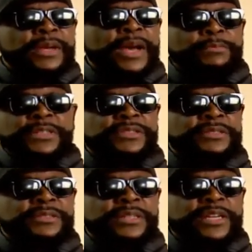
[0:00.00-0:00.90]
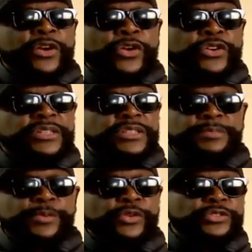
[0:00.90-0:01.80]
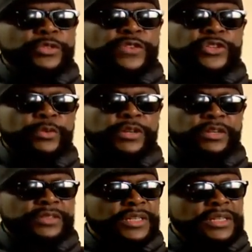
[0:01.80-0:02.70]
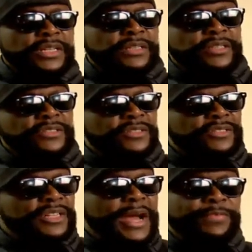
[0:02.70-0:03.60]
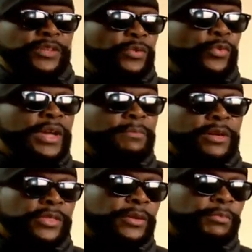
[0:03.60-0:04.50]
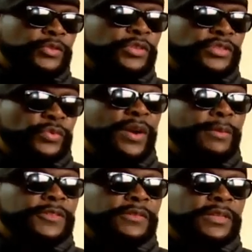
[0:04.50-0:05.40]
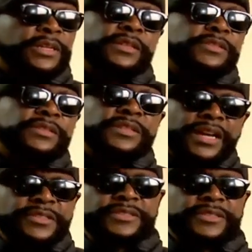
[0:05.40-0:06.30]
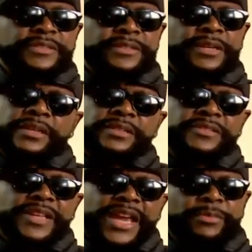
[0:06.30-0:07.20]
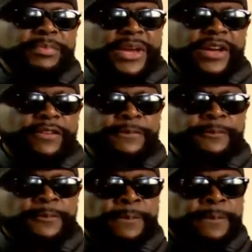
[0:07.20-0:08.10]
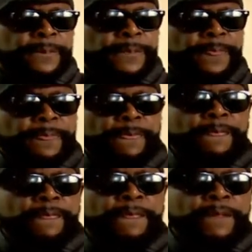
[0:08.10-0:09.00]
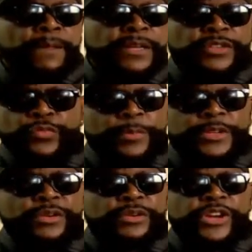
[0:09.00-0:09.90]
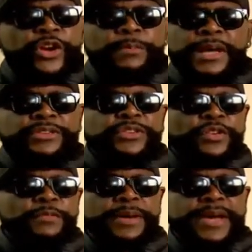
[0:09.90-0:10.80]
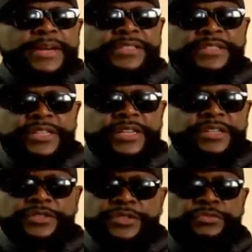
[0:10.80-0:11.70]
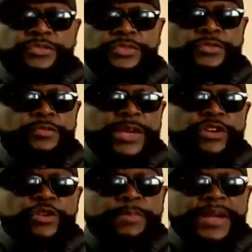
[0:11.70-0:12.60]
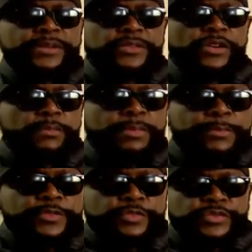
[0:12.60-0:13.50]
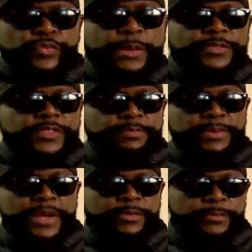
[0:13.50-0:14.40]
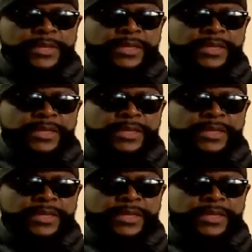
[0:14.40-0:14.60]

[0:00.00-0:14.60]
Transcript: how much they hurt this person over here, because this adopted grandmother, Patricia Robinson, is a narcissist and a psychopath. And this woman don't care about nobody. She did it to YouTube. Everybody talking about Patricia Robinson spam them.